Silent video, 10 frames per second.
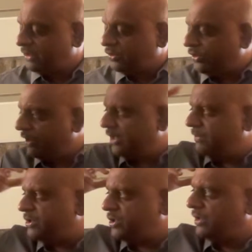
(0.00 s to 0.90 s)
No
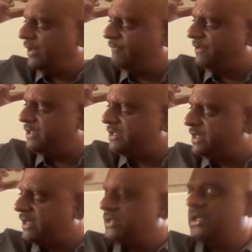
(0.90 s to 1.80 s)
inhibition on
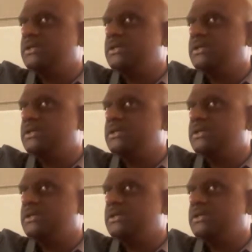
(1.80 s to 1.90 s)
FSH-LH.